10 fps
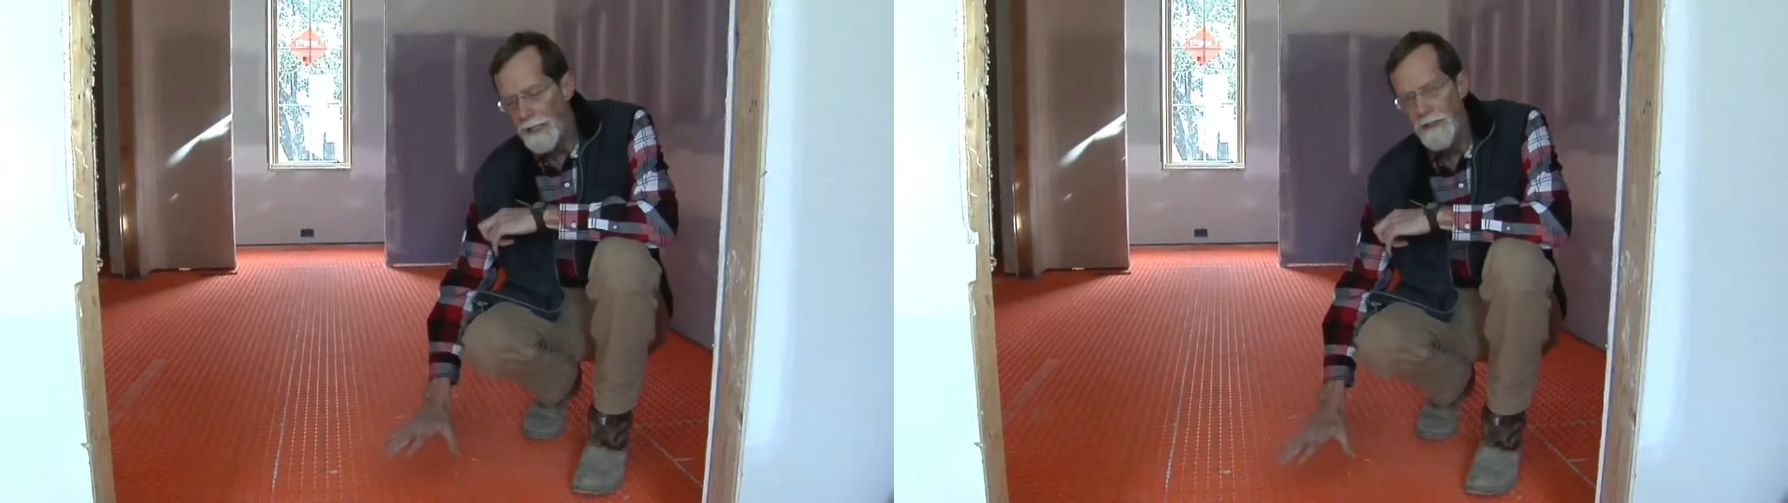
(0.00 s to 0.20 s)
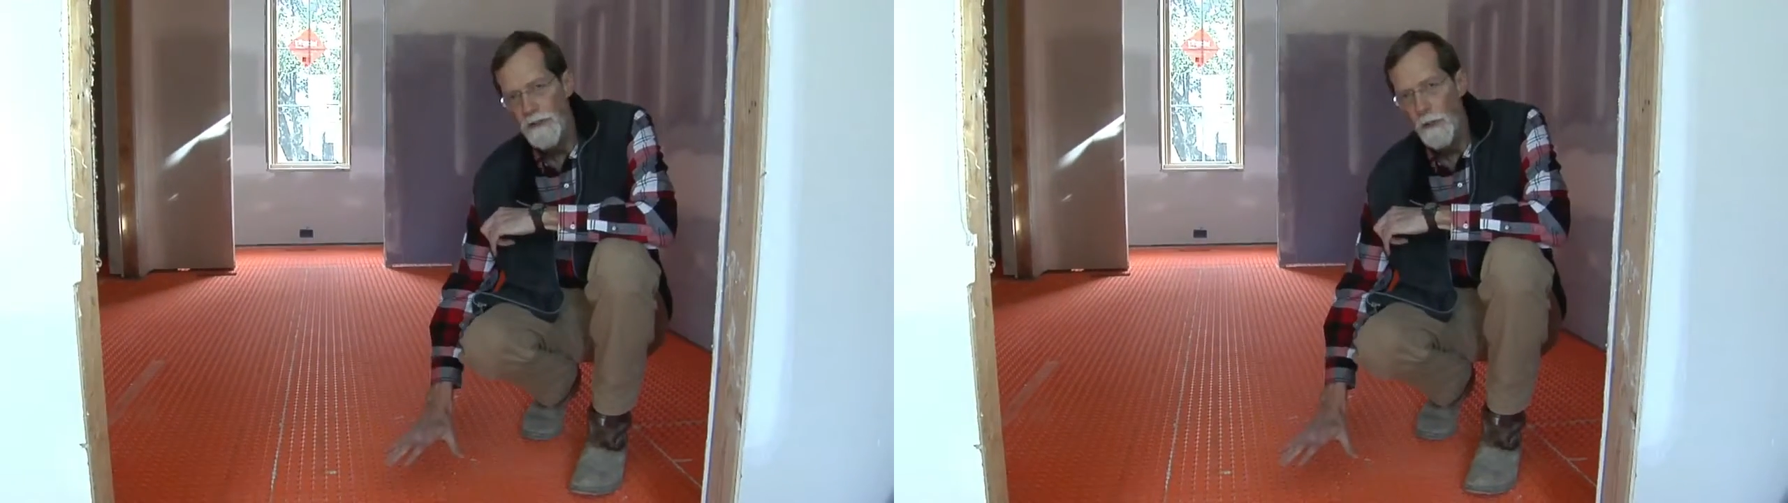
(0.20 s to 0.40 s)

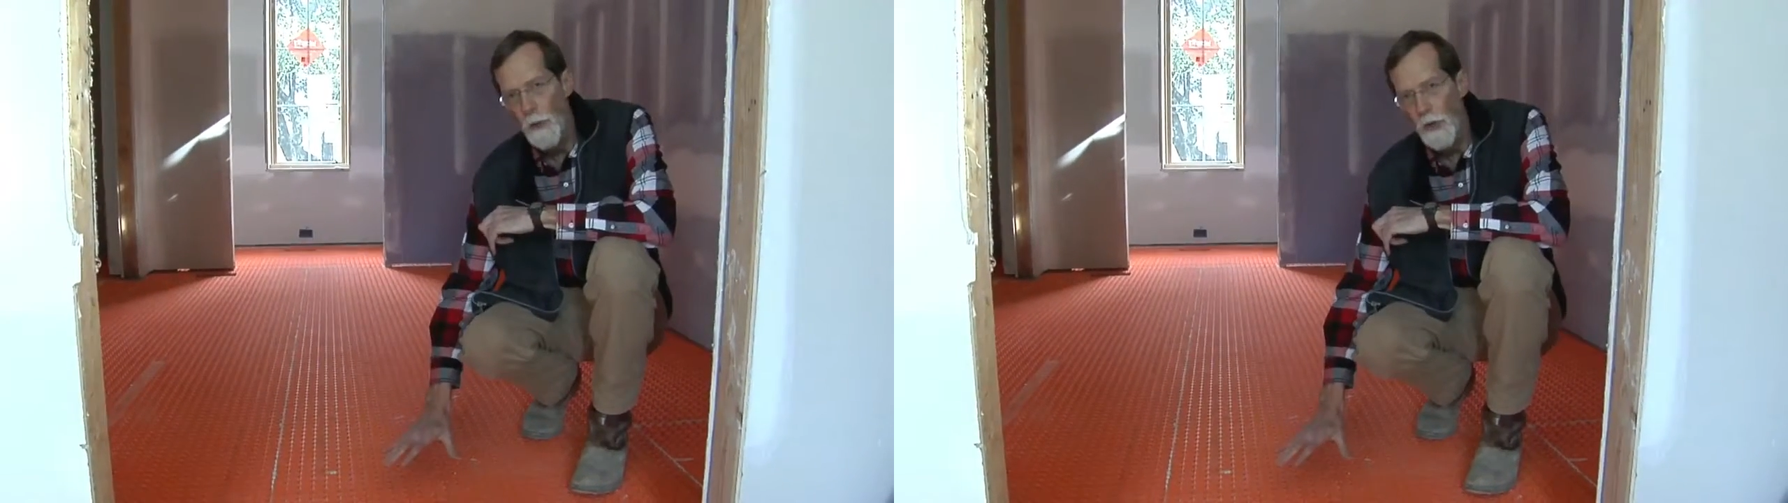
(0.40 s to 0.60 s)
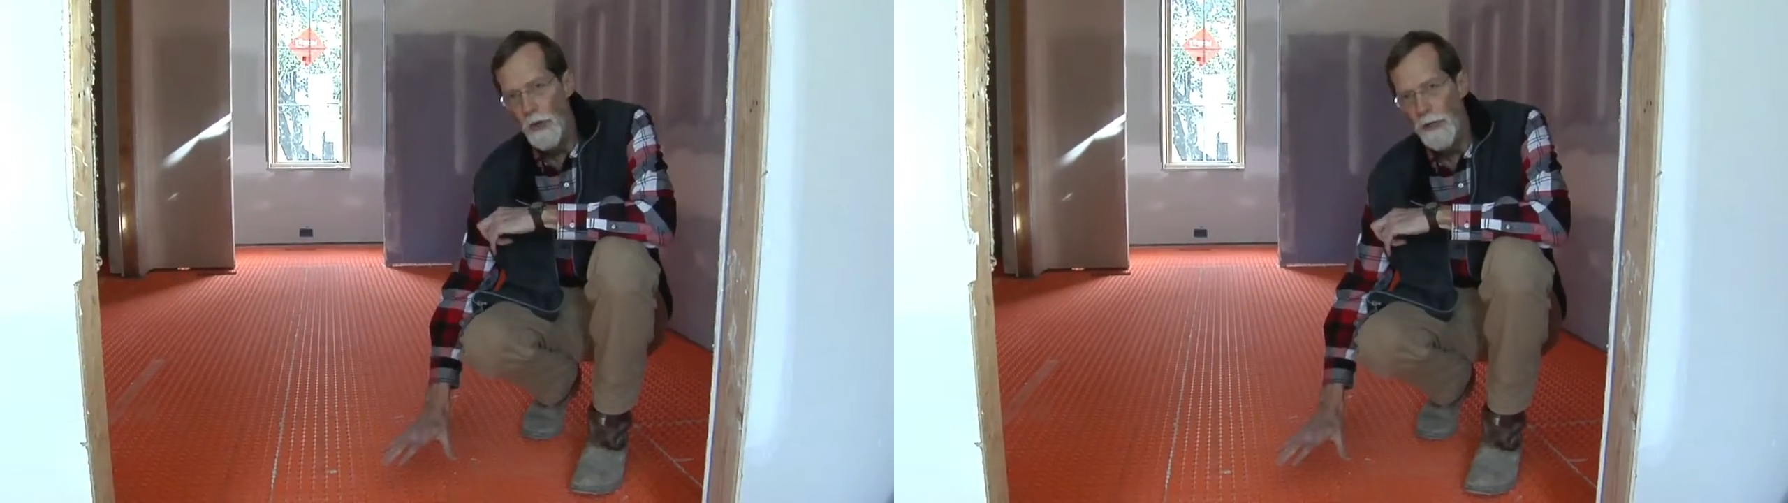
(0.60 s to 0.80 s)
against the
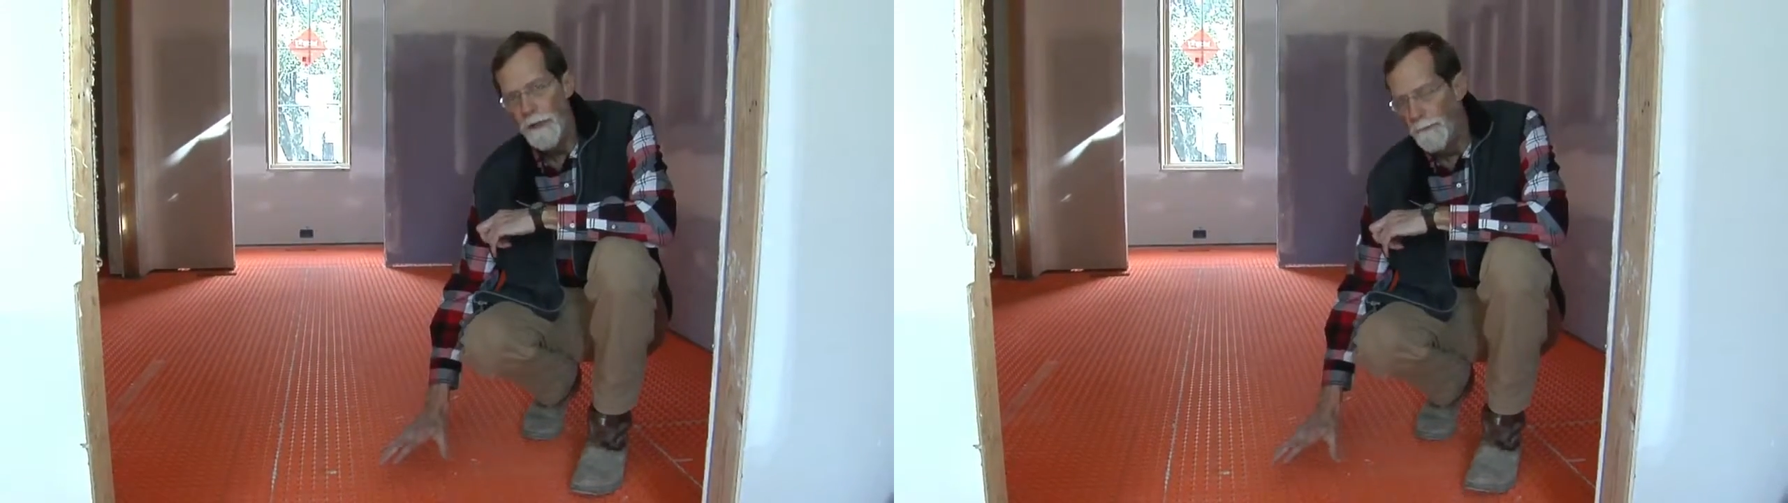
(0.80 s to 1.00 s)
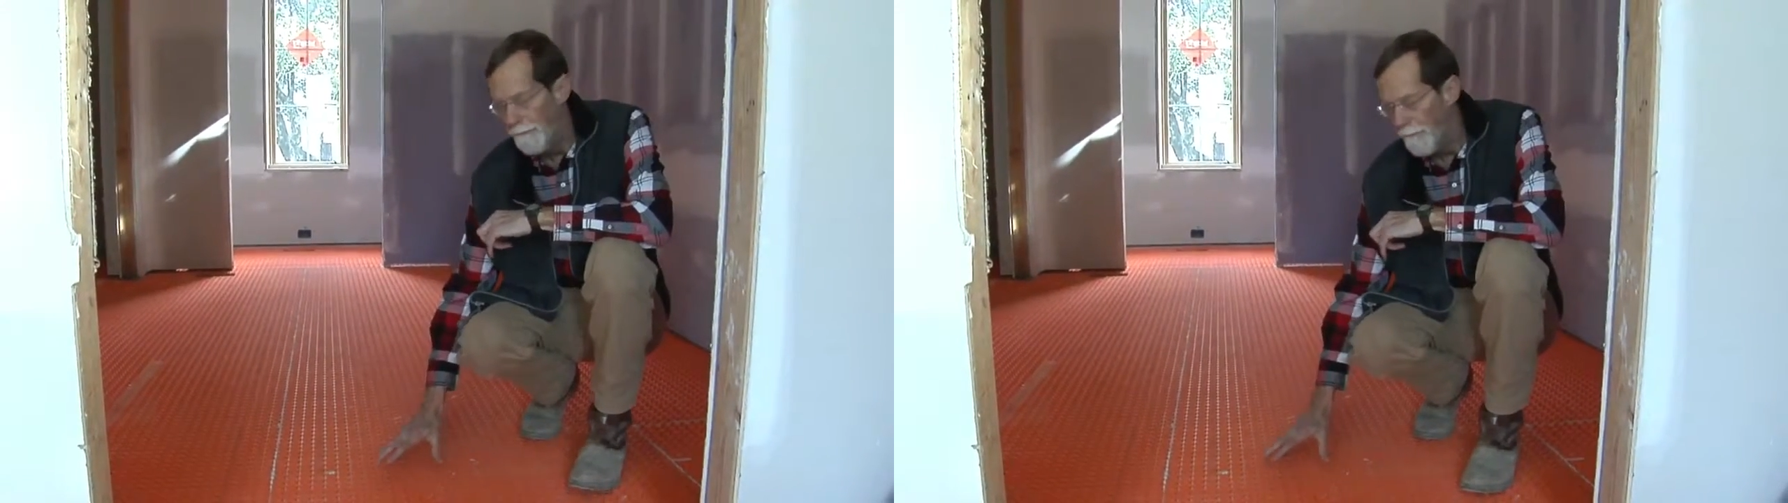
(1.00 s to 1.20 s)
wood,